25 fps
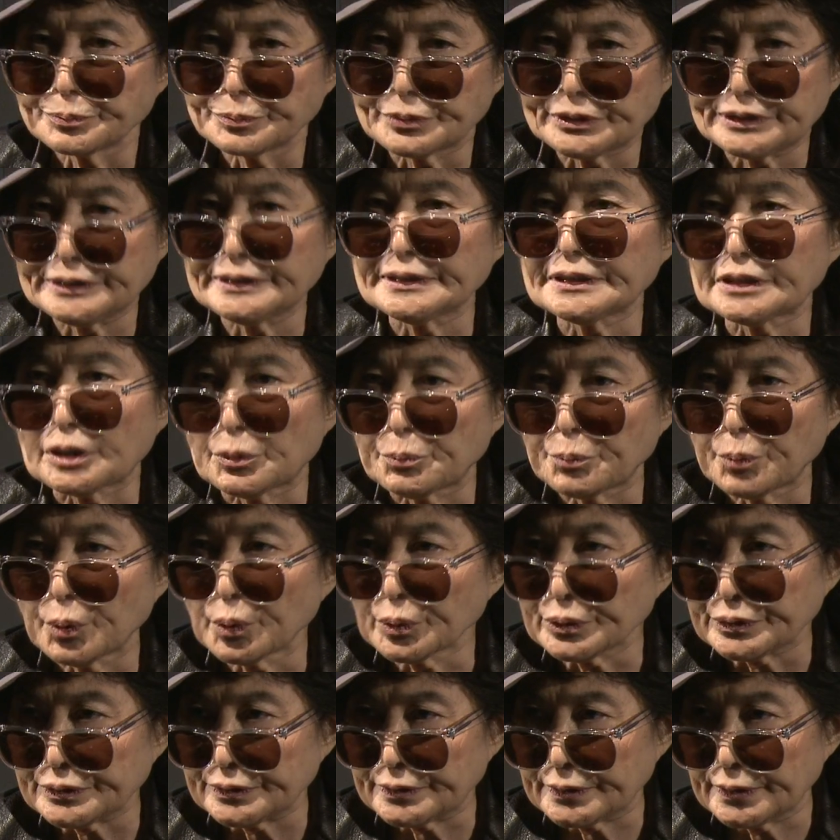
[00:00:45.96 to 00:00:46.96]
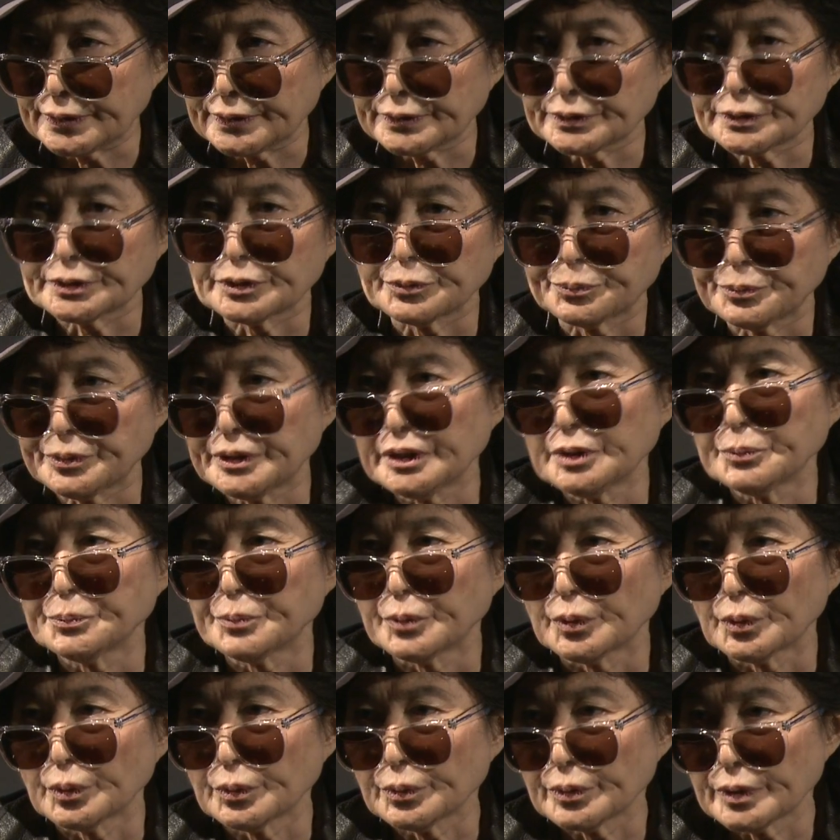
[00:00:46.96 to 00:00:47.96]
bring the point to
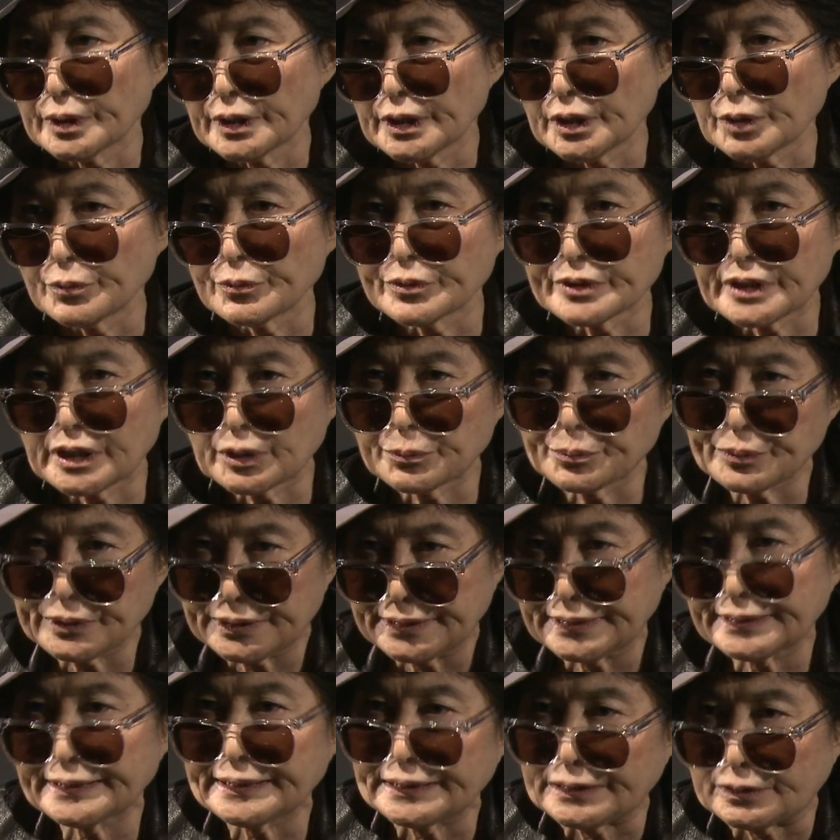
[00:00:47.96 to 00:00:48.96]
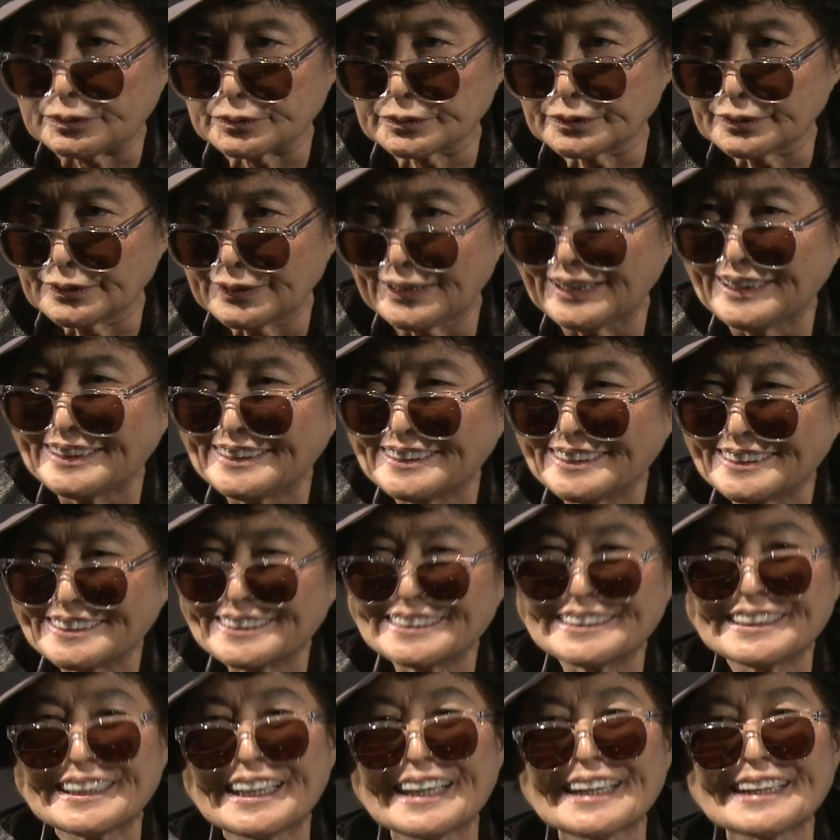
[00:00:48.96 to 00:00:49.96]
people without being killed?
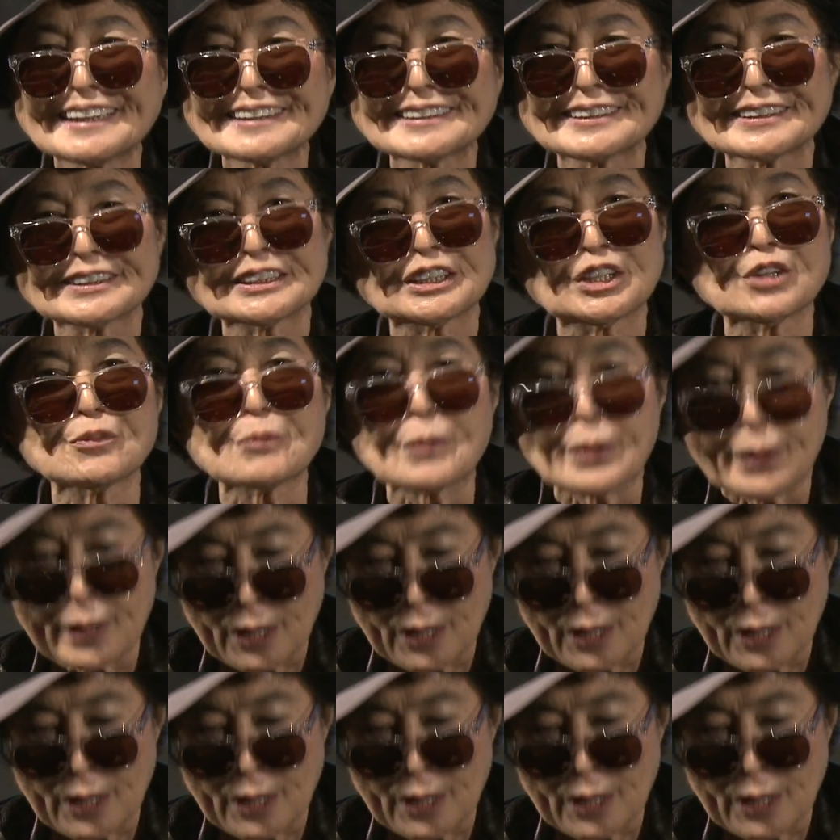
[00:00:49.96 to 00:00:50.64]
So I said,